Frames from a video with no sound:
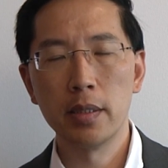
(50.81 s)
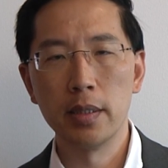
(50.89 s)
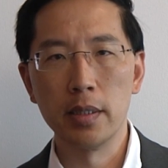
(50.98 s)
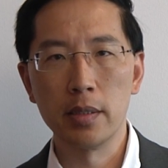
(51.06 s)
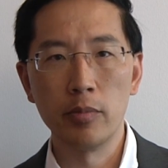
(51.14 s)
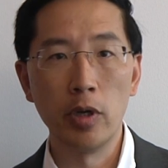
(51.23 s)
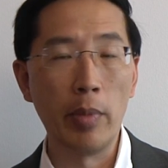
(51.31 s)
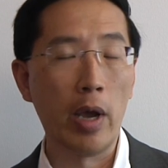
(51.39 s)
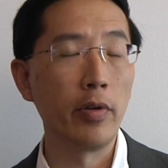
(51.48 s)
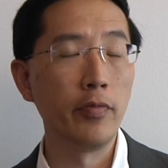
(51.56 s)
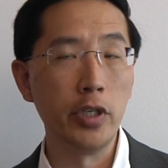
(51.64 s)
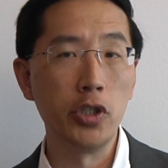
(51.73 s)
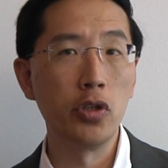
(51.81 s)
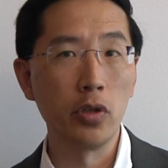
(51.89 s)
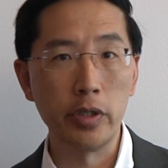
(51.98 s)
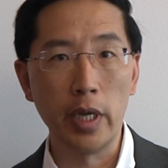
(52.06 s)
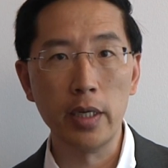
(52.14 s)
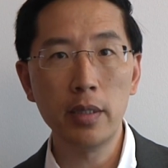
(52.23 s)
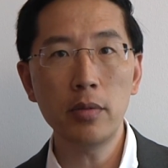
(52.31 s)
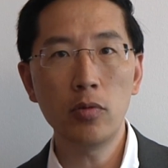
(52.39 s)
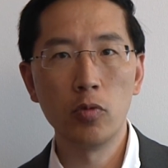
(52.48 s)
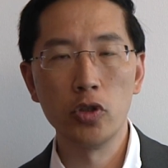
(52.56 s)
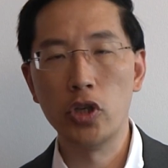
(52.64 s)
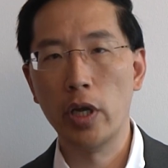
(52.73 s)
And the amount of digital data
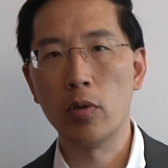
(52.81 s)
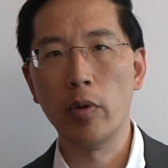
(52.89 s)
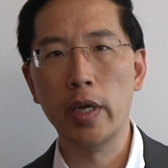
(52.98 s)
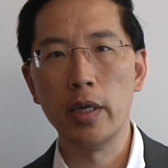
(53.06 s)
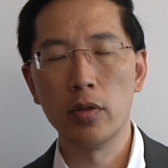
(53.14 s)
we're generating